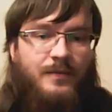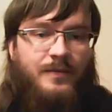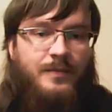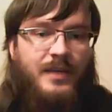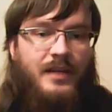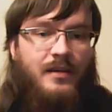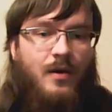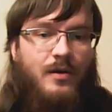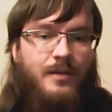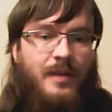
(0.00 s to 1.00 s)
female
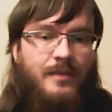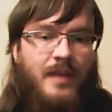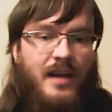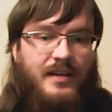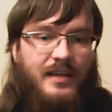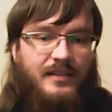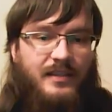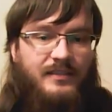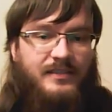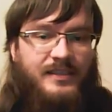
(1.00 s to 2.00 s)
orc barbarian that
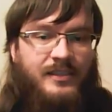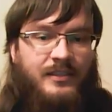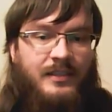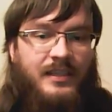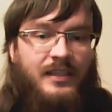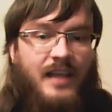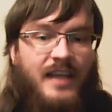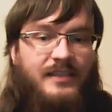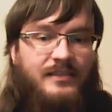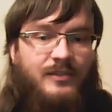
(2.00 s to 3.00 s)
secretly
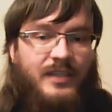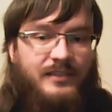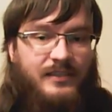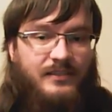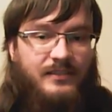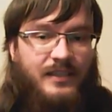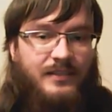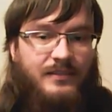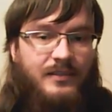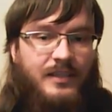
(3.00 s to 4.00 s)
likes dresses and
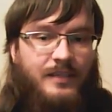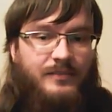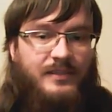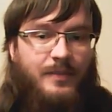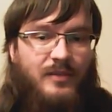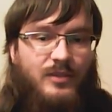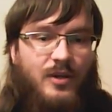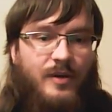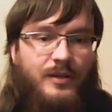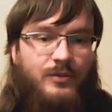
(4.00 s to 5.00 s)
dreams about
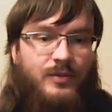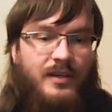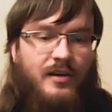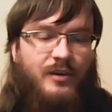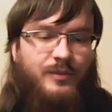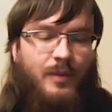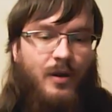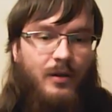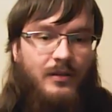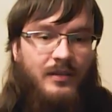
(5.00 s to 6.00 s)
going to the grand
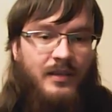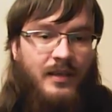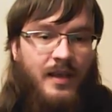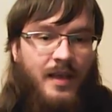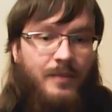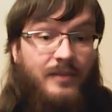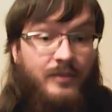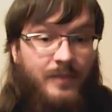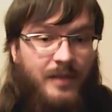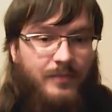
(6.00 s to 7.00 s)
ball. But
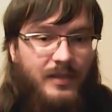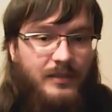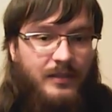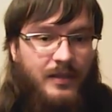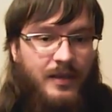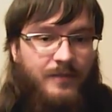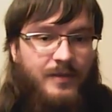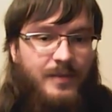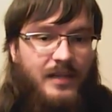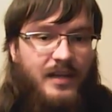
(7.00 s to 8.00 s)
remember,
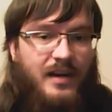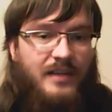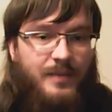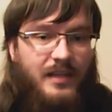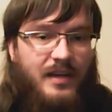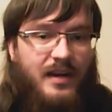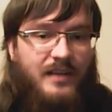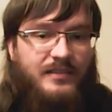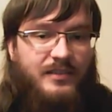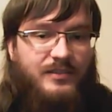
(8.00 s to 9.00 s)
female characters don't
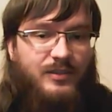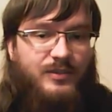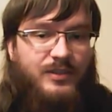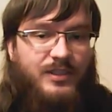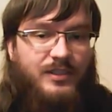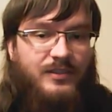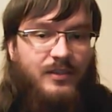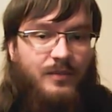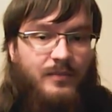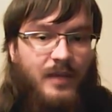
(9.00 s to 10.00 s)
need
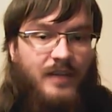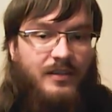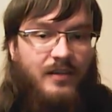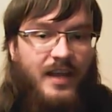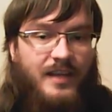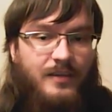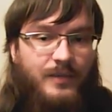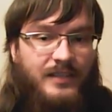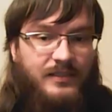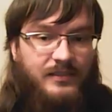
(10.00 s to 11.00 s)
some underlying
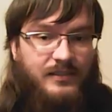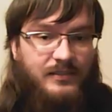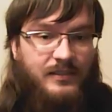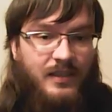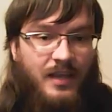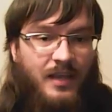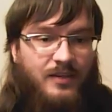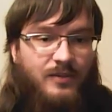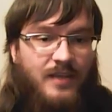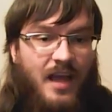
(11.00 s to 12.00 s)
weaknesses,
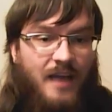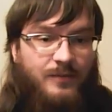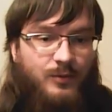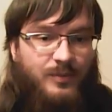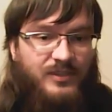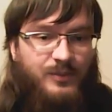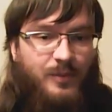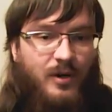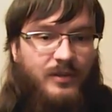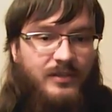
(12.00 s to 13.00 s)
don't have to be
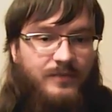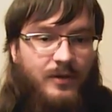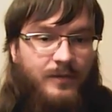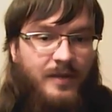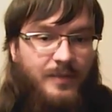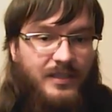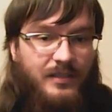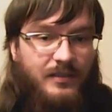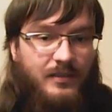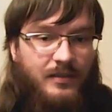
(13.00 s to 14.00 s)
supportive or feminine.